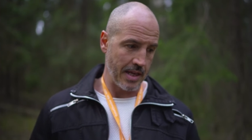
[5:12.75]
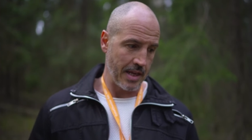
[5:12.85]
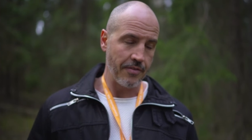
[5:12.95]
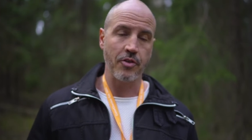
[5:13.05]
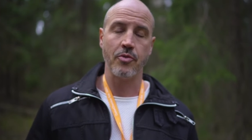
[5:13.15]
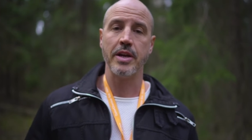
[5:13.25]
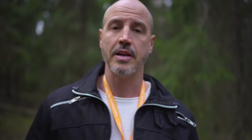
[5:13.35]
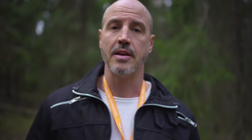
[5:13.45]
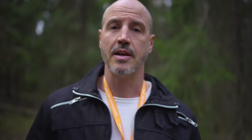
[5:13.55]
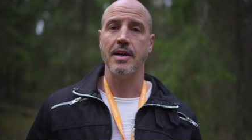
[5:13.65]
if you're
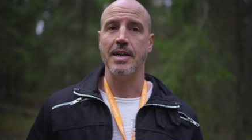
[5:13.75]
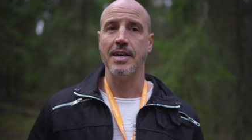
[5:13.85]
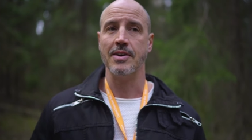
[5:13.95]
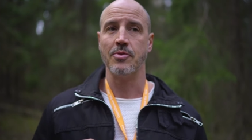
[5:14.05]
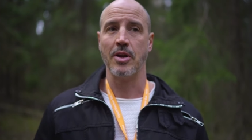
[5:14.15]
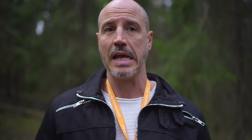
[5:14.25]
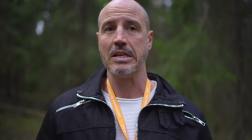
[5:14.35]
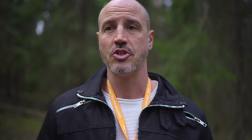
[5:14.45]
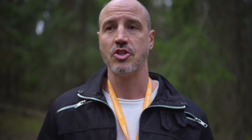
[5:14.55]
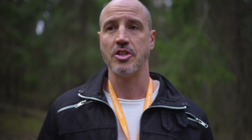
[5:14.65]
in a
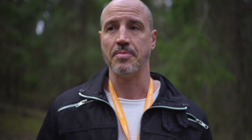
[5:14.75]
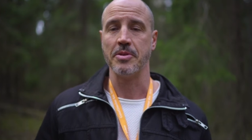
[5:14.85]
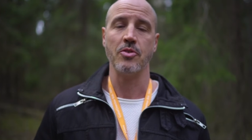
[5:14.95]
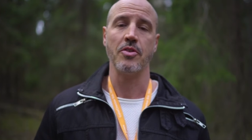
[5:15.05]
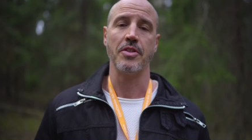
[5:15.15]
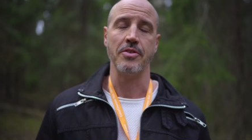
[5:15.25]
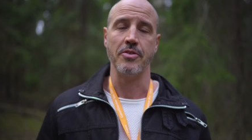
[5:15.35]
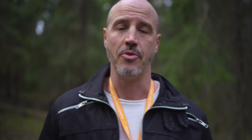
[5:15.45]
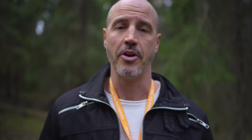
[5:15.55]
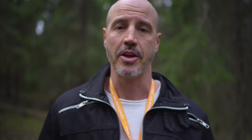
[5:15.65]
relationship and you're the
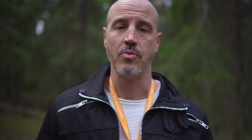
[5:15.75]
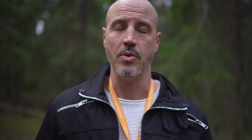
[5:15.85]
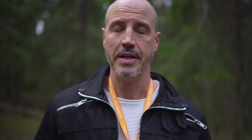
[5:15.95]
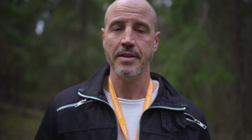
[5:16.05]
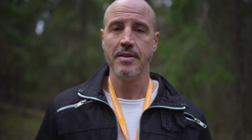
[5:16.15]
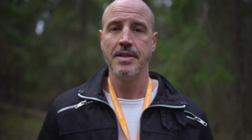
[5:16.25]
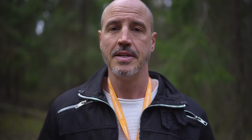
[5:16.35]
neurotic one,